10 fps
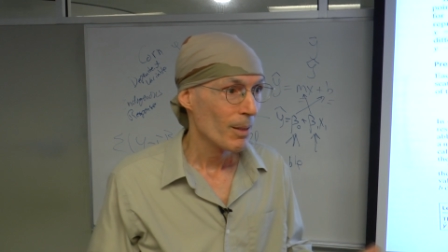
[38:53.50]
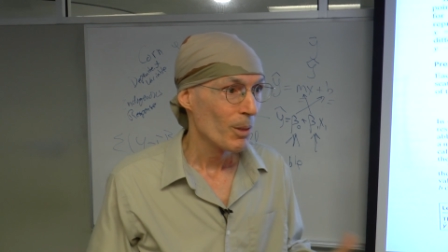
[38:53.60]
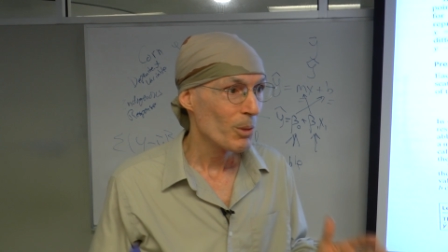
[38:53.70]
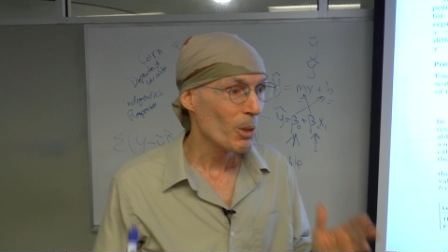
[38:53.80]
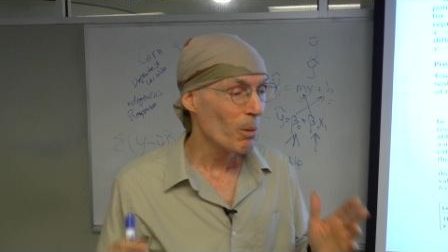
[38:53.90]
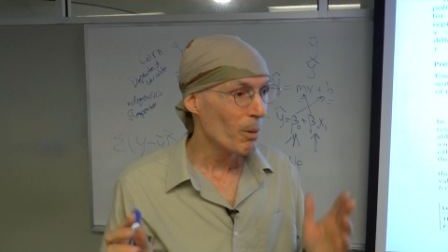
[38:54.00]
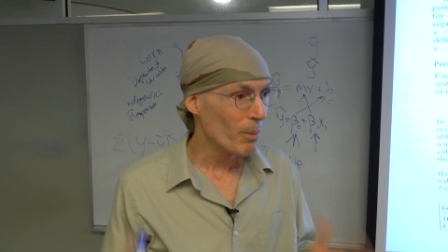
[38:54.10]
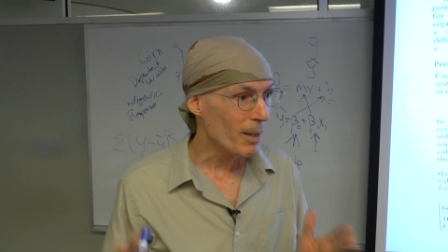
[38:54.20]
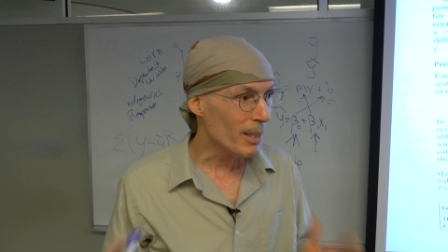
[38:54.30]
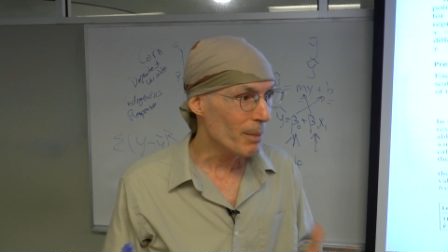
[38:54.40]
So what
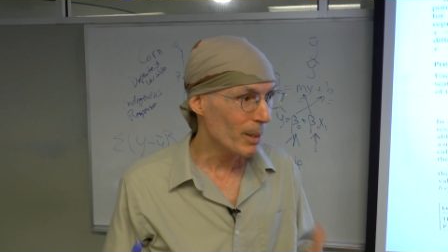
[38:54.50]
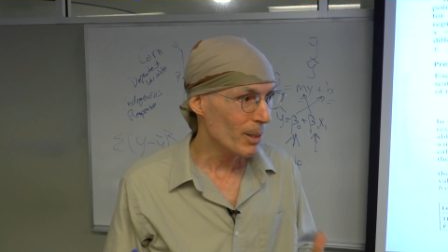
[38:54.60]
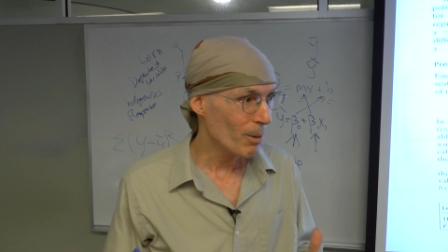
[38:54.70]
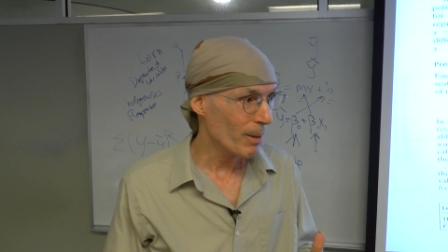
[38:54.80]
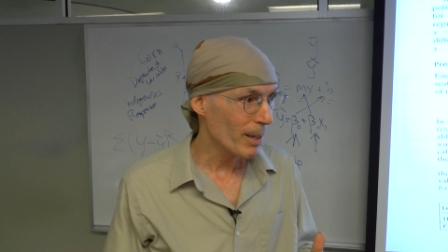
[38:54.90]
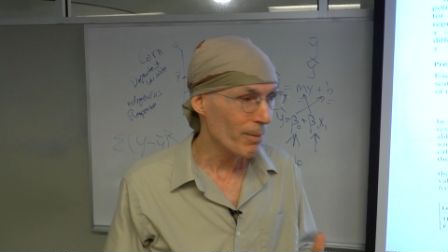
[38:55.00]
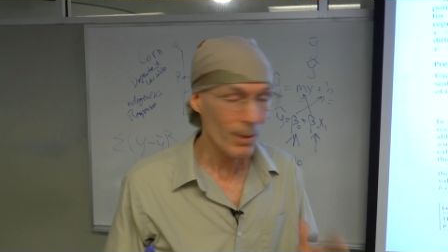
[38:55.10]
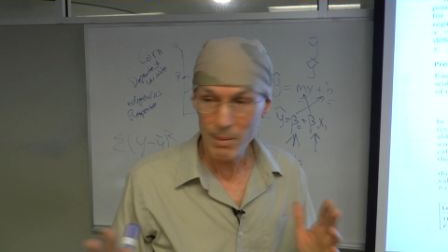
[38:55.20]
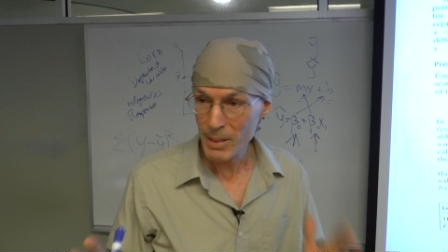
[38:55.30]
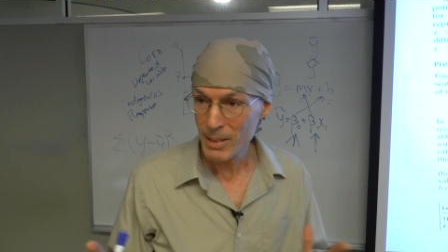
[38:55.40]
we're going to be doing for
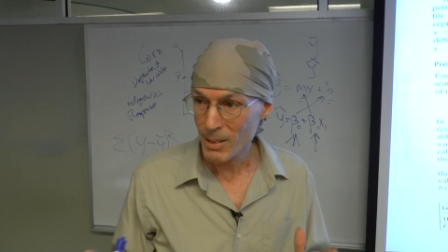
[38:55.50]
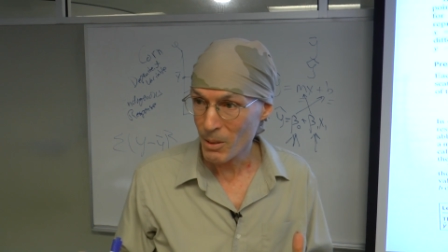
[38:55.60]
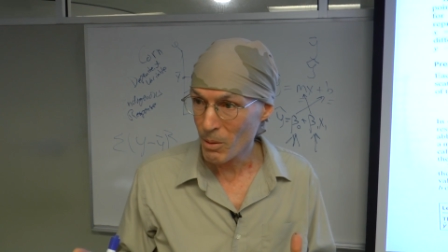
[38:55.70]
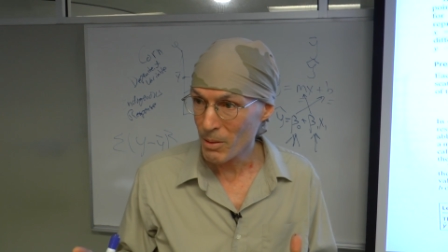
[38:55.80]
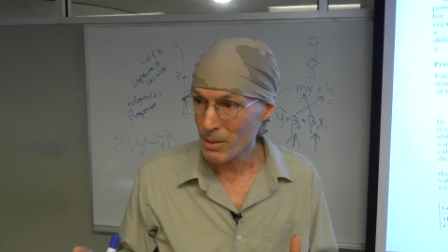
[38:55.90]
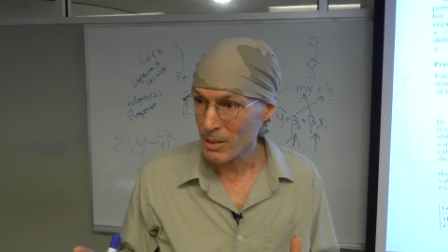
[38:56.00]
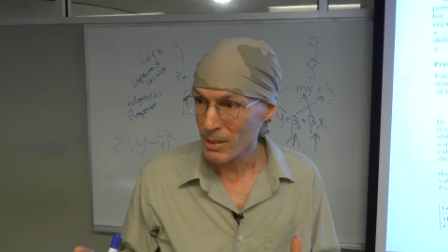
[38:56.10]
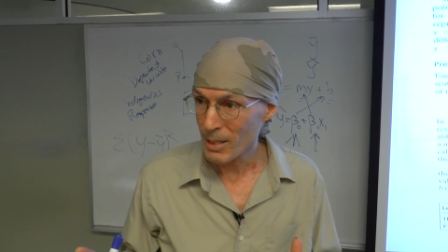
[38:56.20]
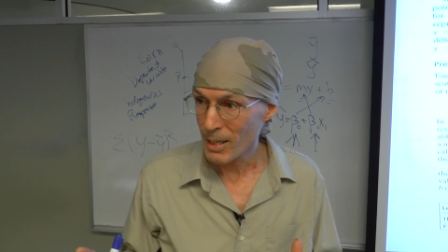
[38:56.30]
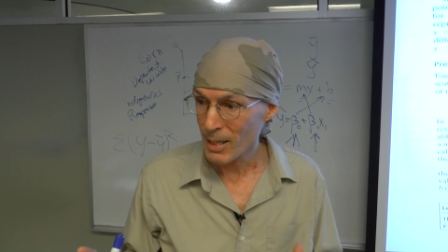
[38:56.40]
the rest of the course is
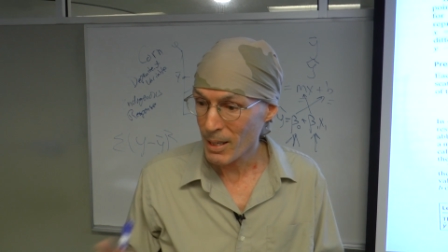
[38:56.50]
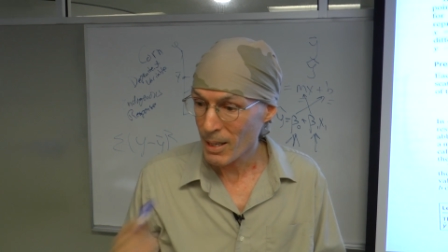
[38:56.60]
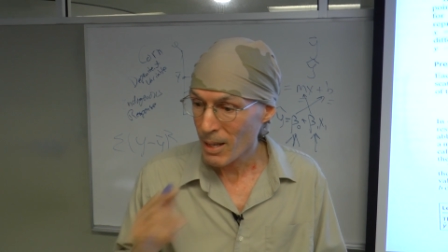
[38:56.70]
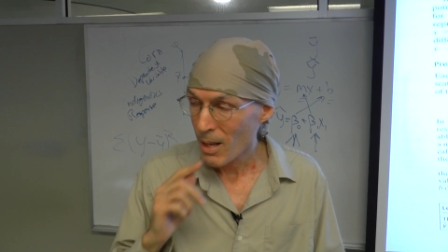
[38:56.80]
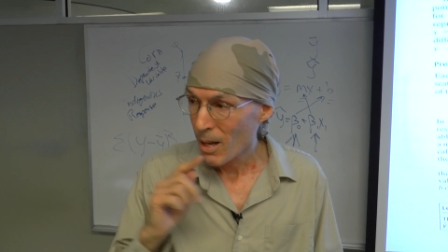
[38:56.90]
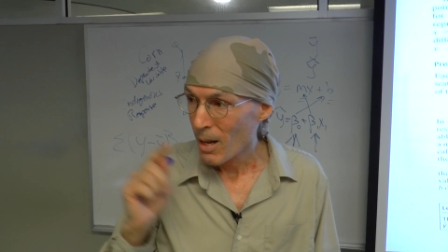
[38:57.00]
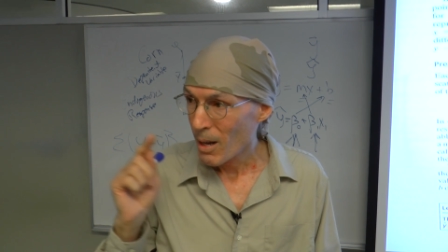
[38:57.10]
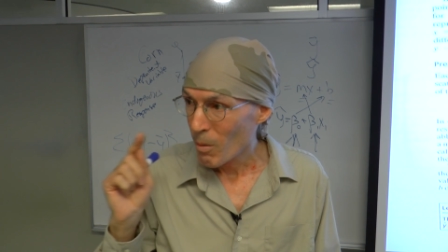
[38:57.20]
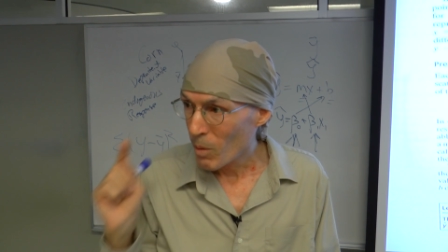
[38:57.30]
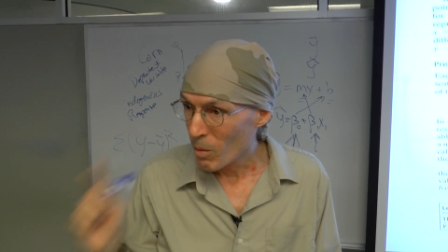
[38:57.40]
saying,
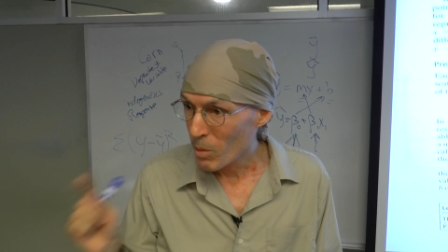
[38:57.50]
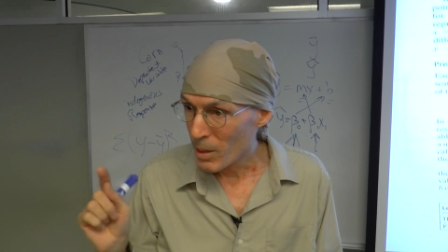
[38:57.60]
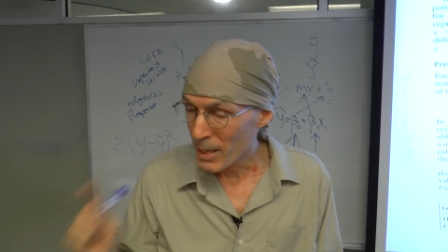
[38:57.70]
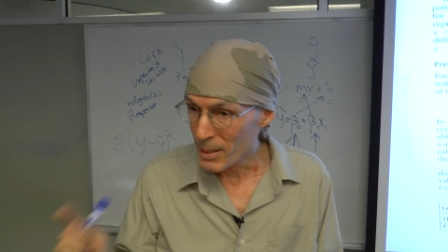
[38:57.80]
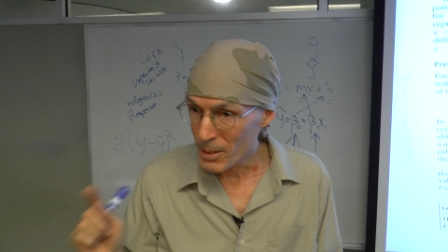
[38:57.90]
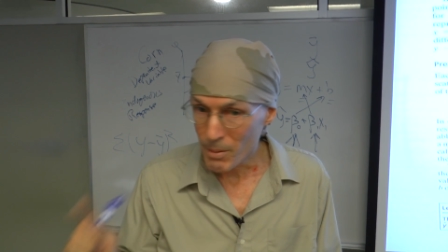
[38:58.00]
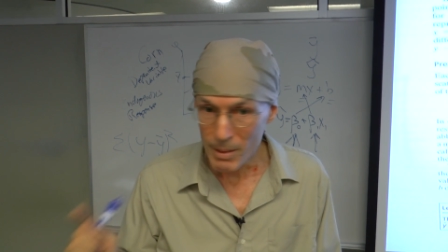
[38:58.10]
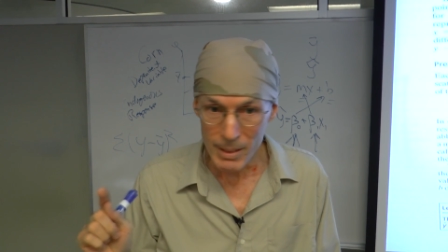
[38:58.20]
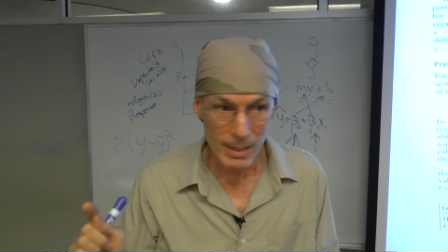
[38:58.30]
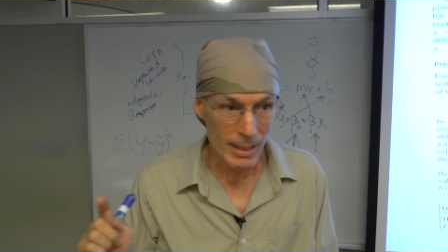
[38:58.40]
what we're
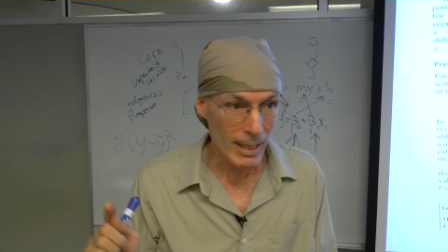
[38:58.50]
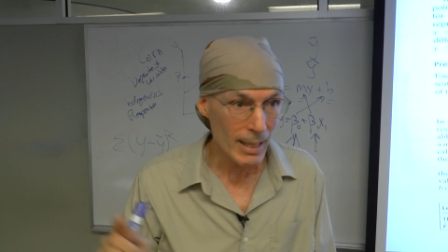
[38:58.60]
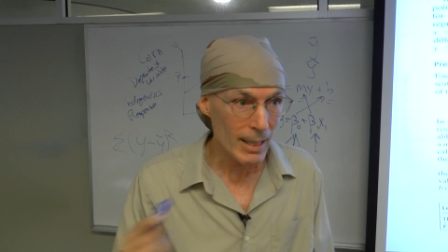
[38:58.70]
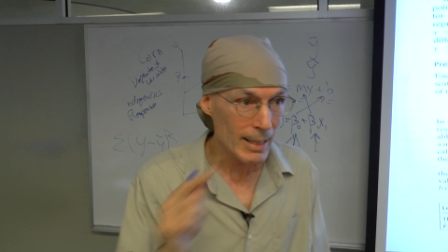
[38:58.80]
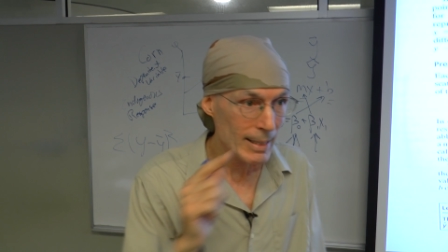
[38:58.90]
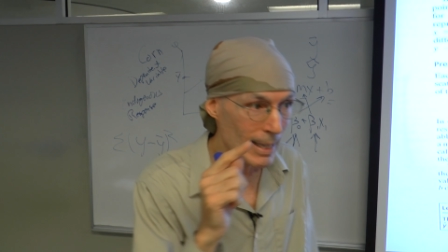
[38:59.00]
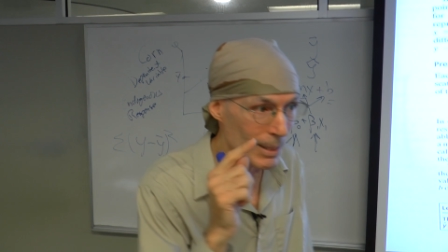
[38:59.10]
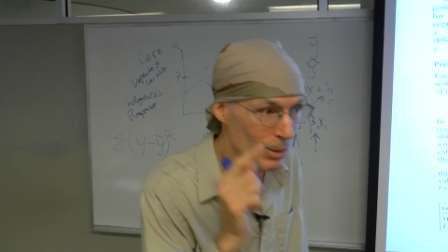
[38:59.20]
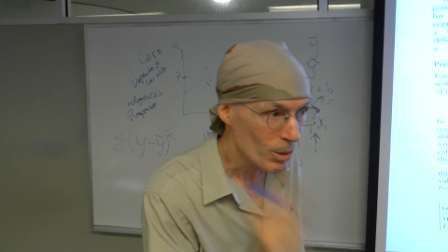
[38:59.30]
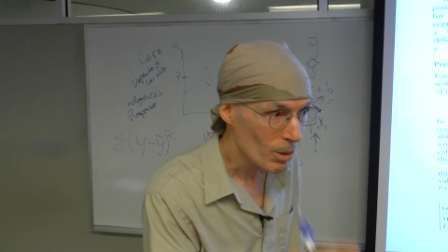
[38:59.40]
interested in is that
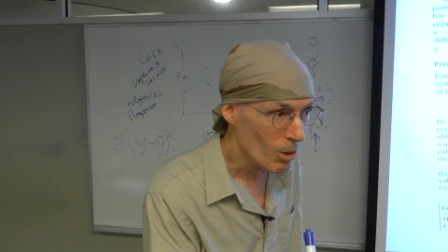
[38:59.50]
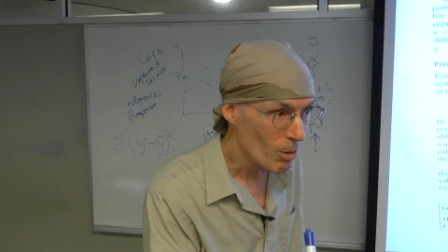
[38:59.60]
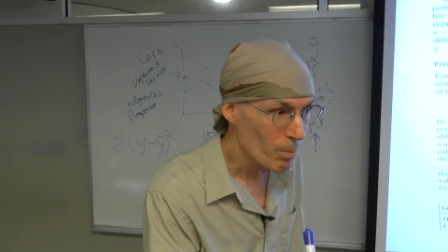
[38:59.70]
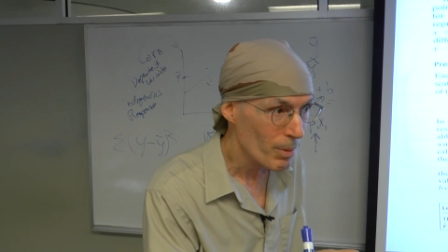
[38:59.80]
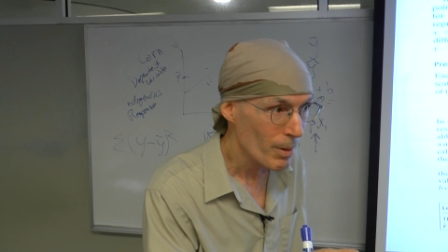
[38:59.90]
slope,